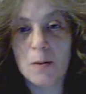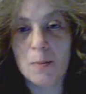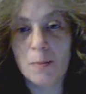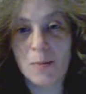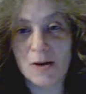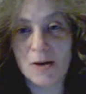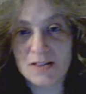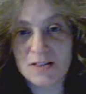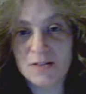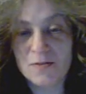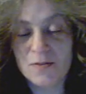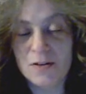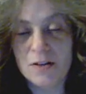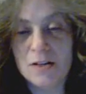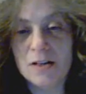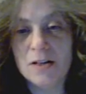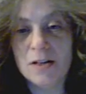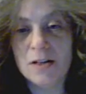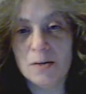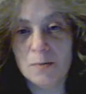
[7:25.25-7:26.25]
by
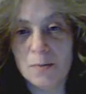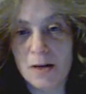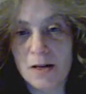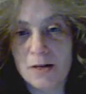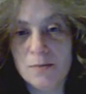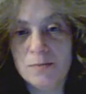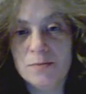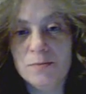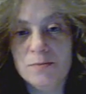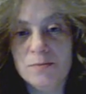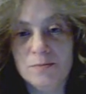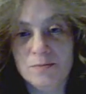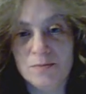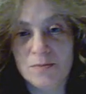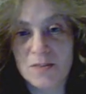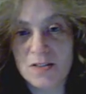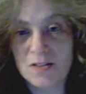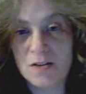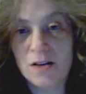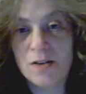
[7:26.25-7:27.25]
civilian inmate
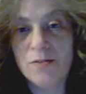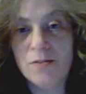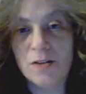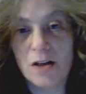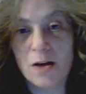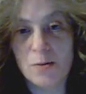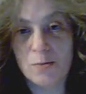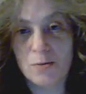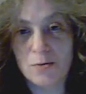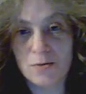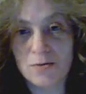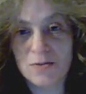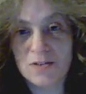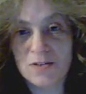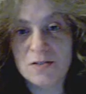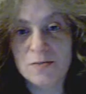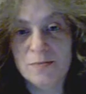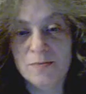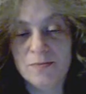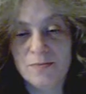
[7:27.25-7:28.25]
slave
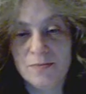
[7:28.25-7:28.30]
laborers